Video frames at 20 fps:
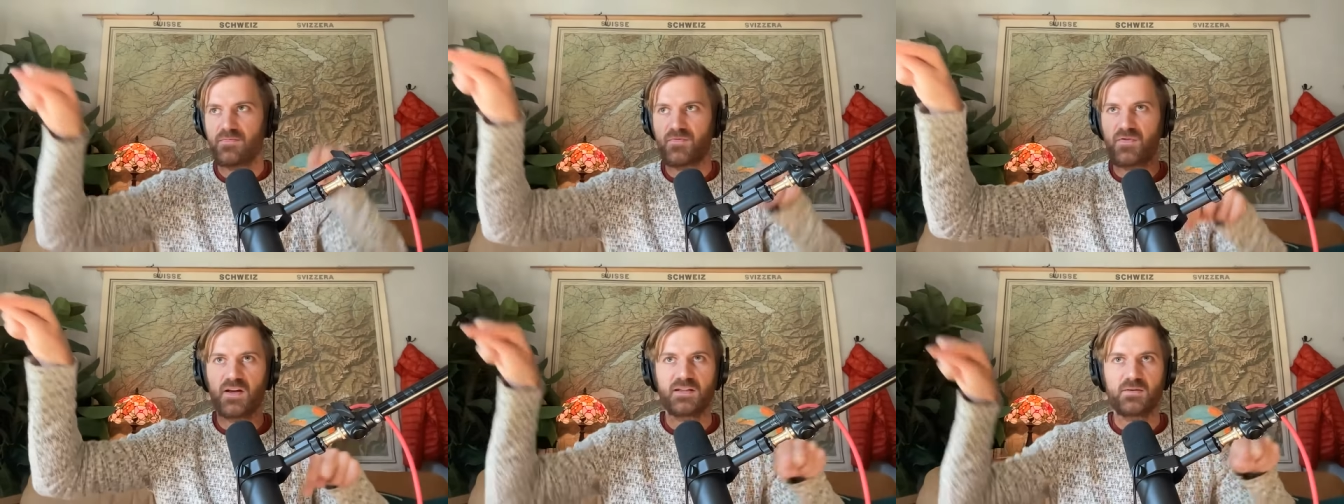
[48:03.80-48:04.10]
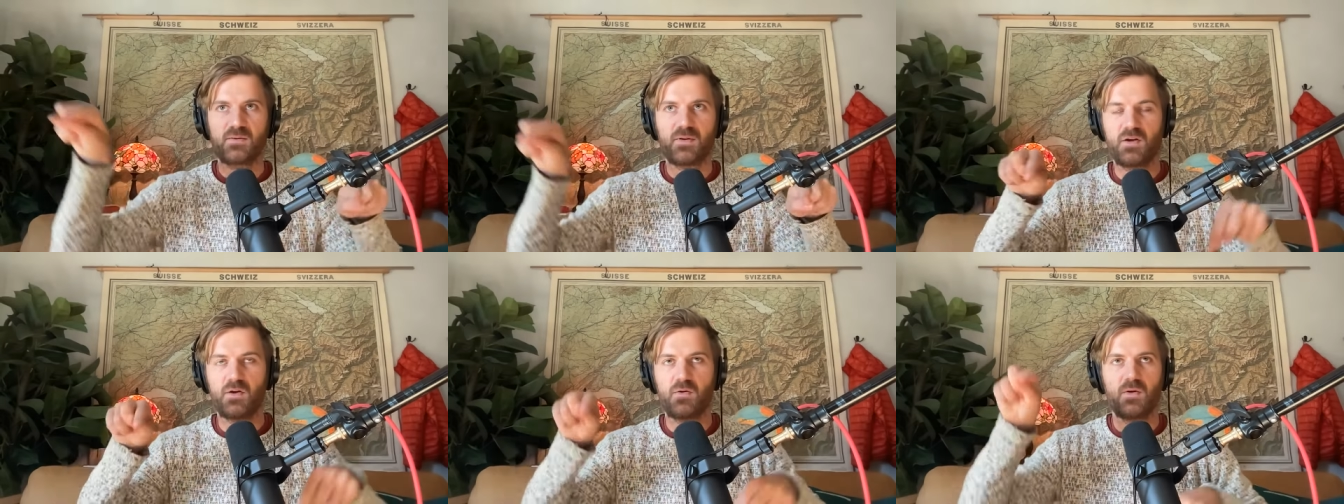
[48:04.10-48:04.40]

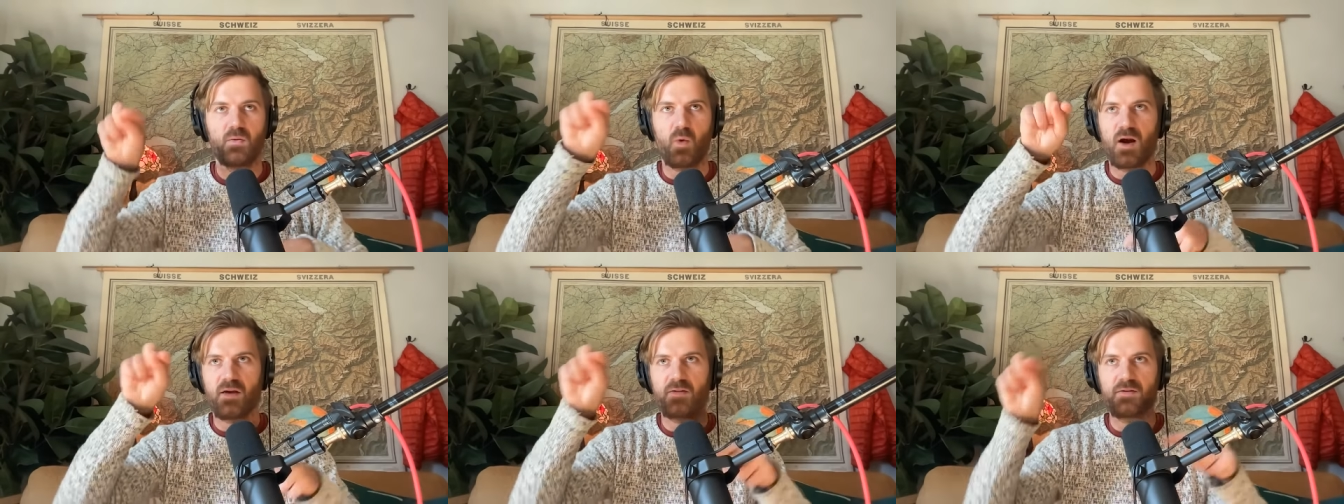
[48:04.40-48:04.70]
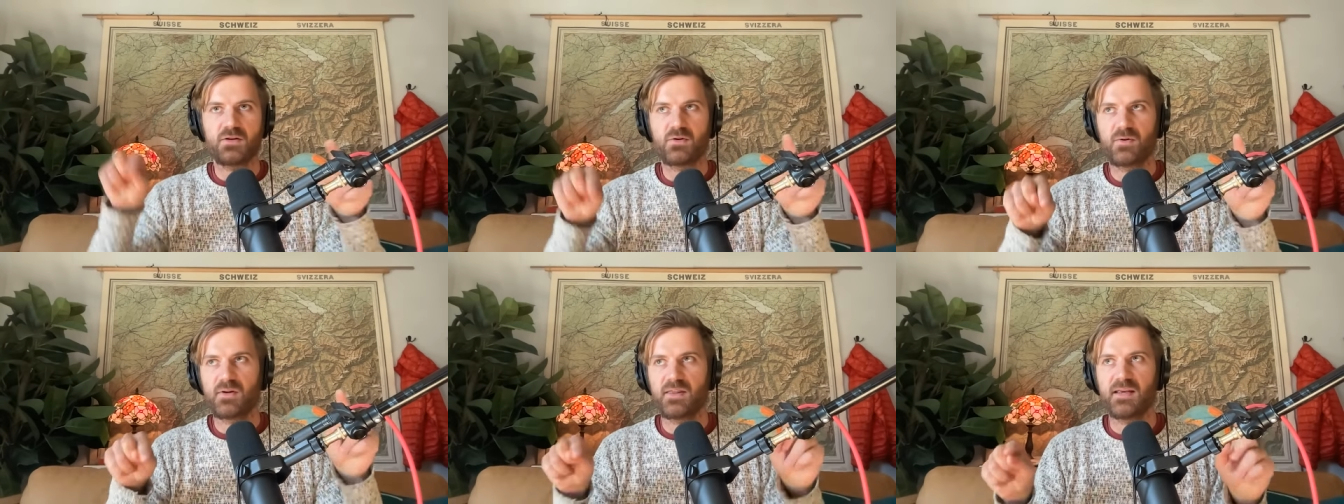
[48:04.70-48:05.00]
friends with who and why
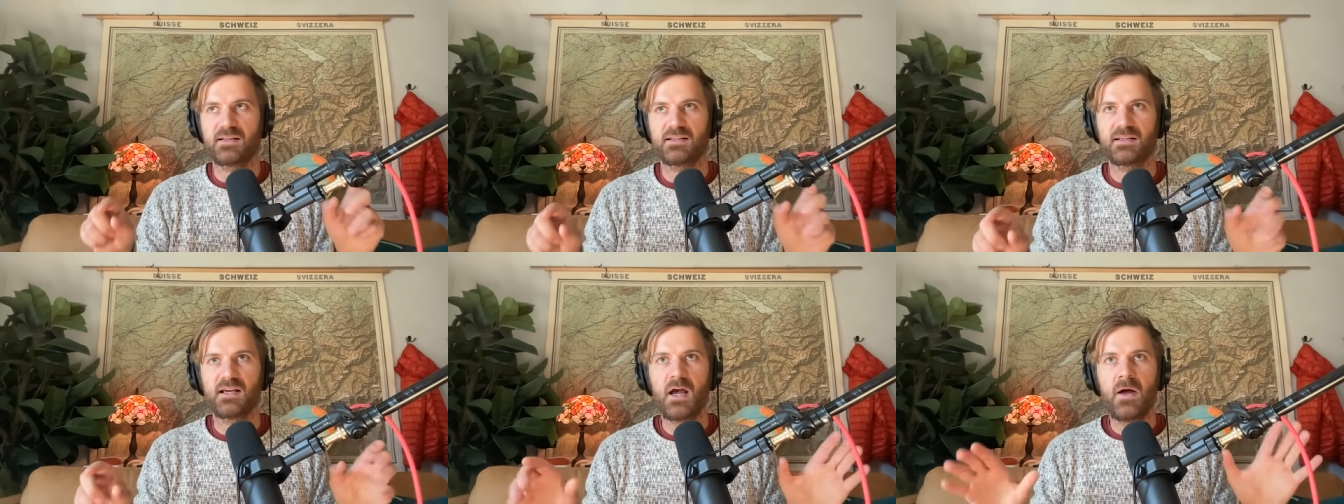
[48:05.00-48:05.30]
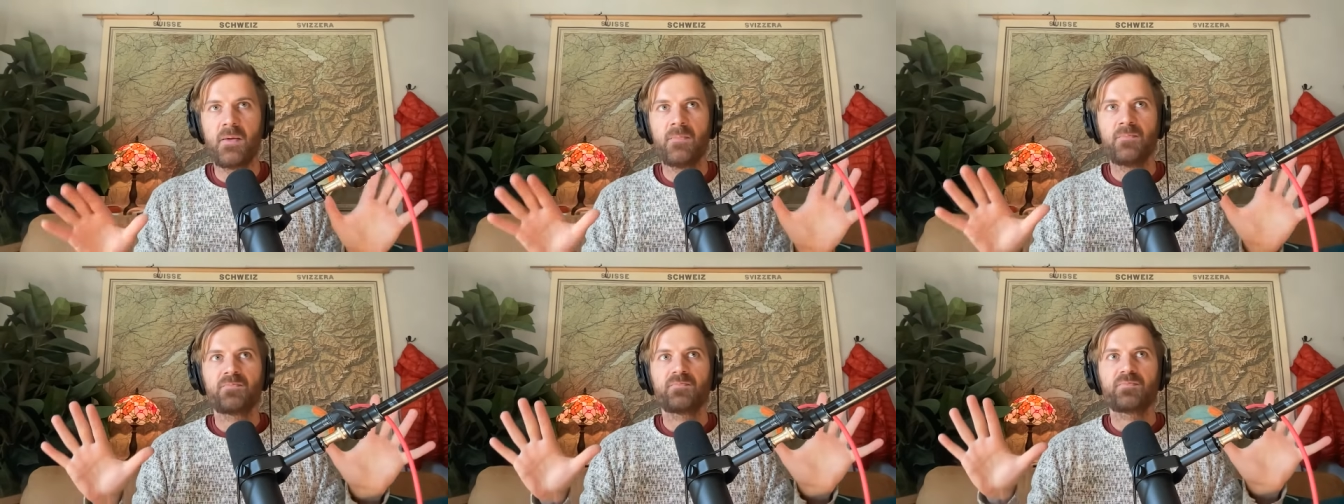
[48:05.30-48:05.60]
they're doing this.
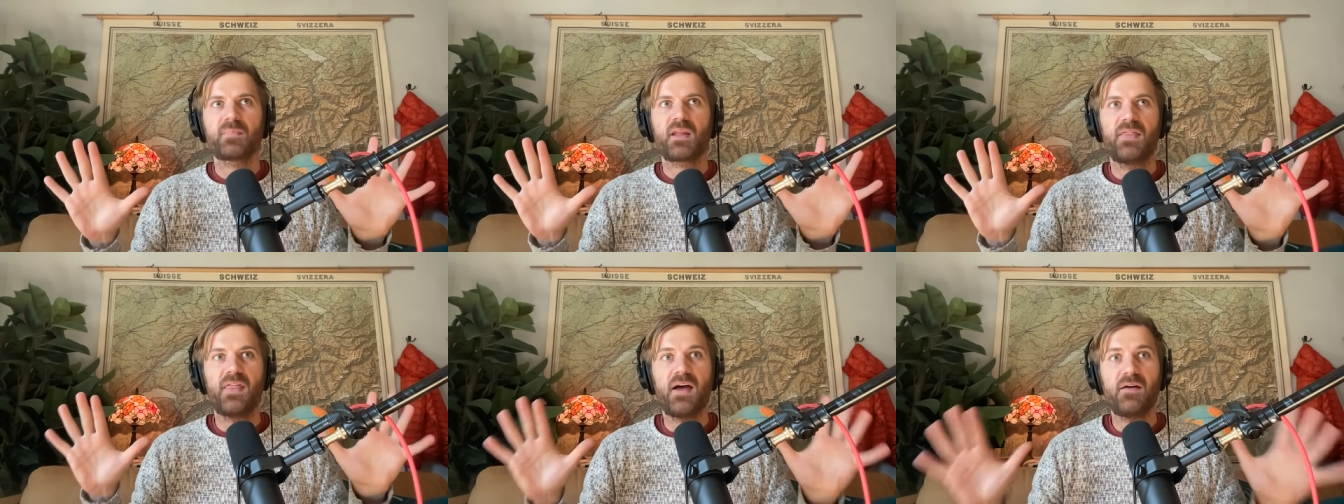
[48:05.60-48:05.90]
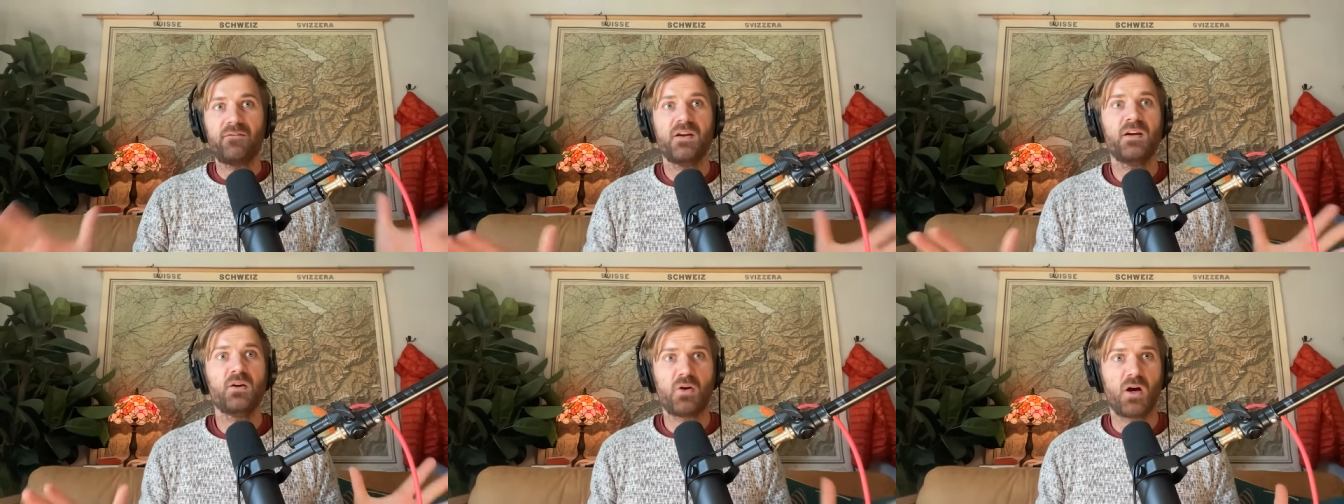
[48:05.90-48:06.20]
And
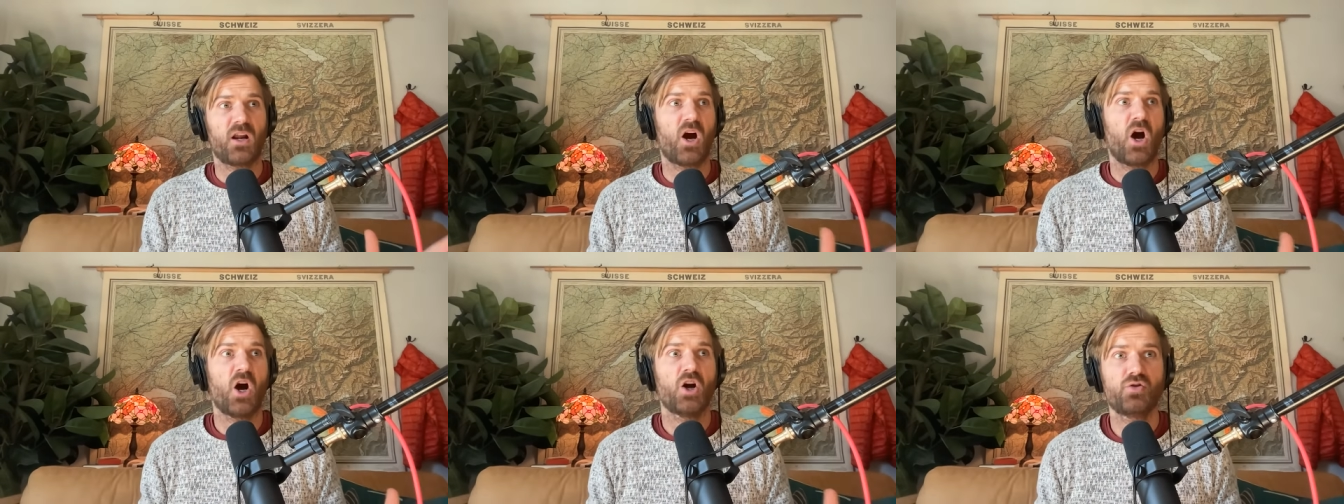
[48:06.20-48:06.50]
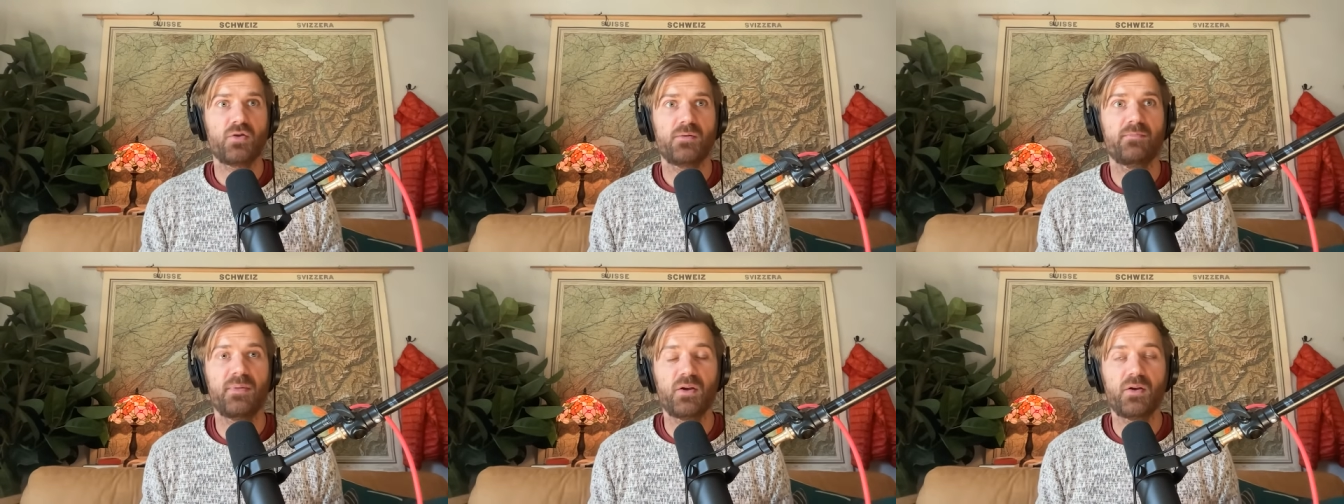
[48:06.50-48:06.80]
that video got
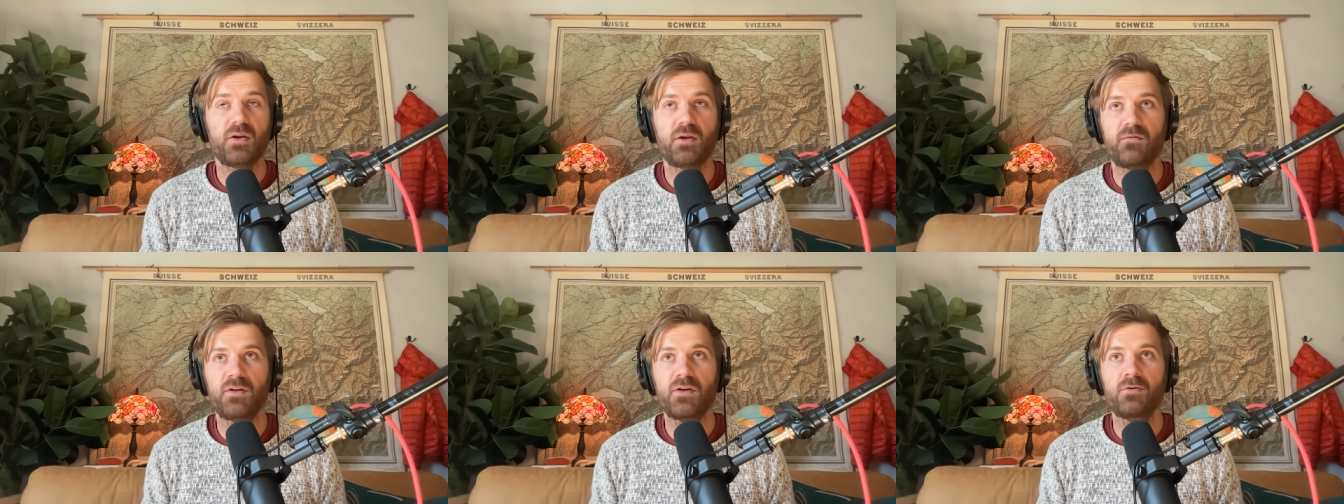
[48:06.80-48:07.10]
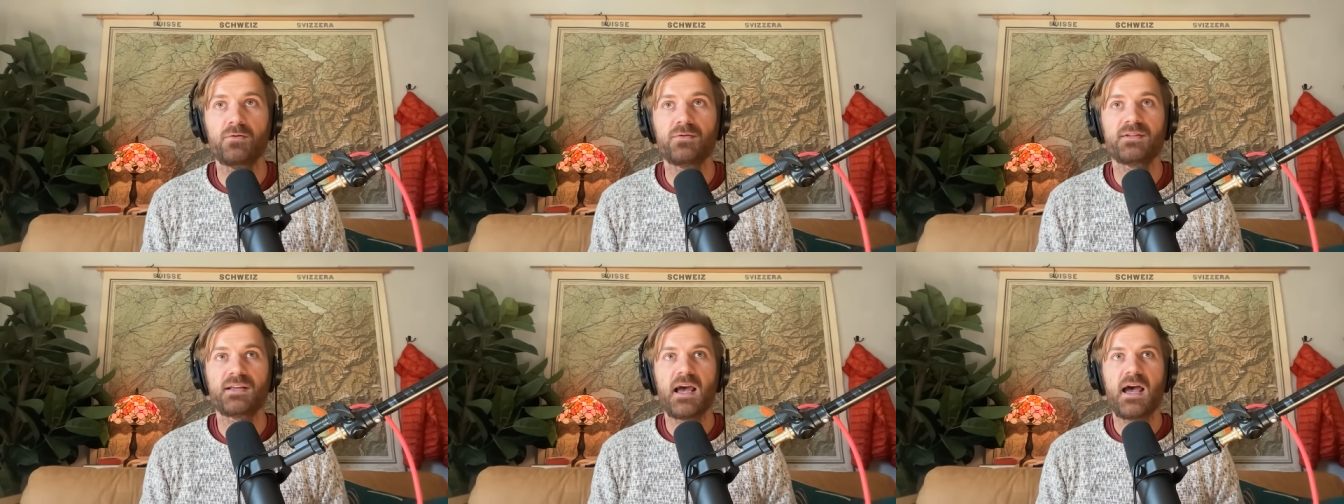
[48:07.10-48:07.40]
100 million
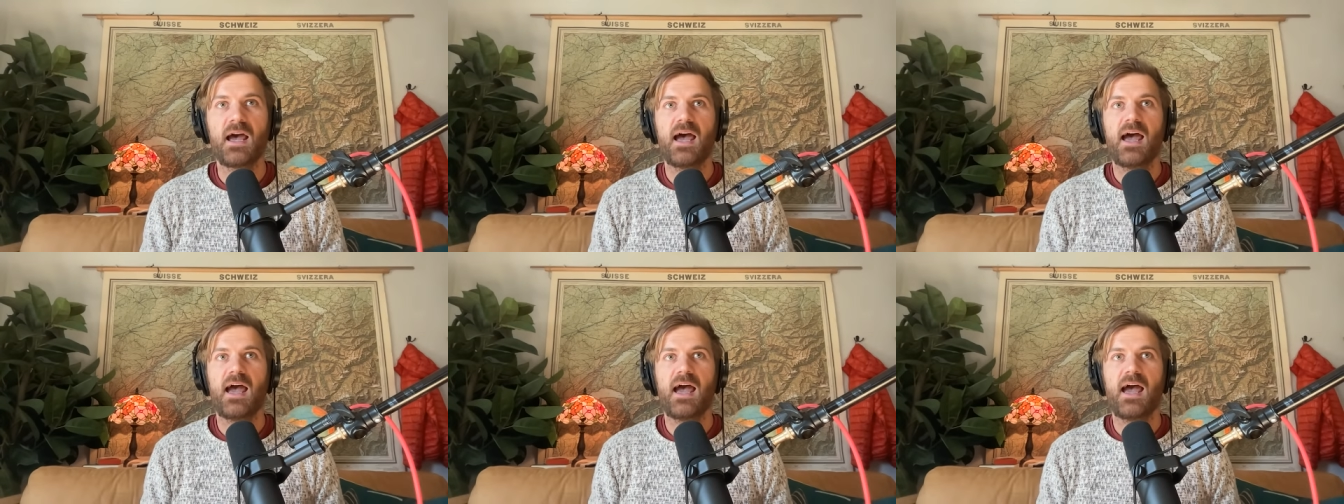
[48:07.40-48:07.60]
views